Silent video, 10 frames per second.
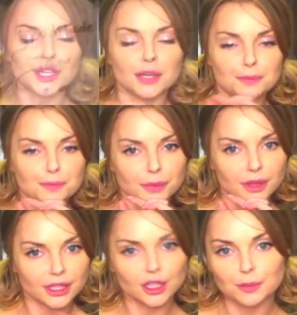You get
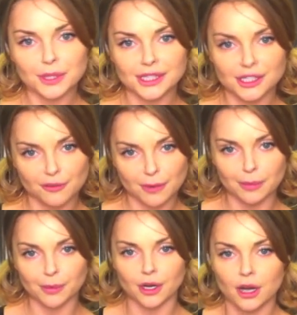little pieces of
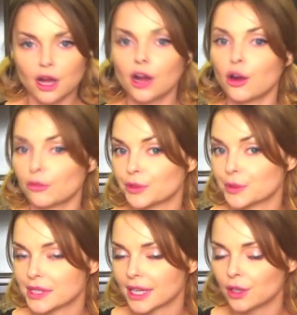paper,
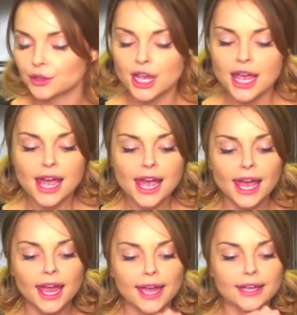hopefully recycled,
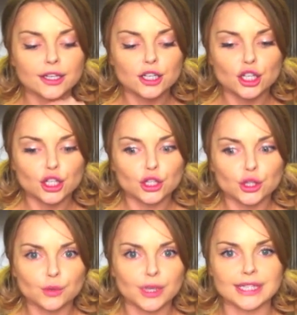and
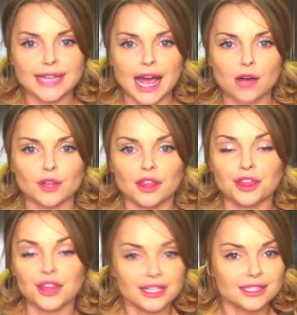you write down
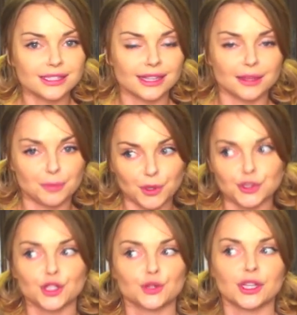things that the
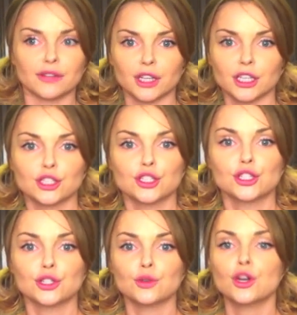person you're giving it
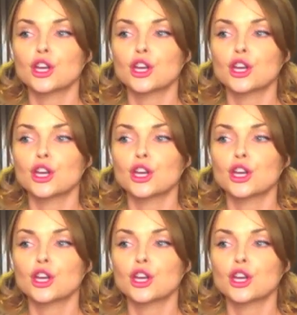to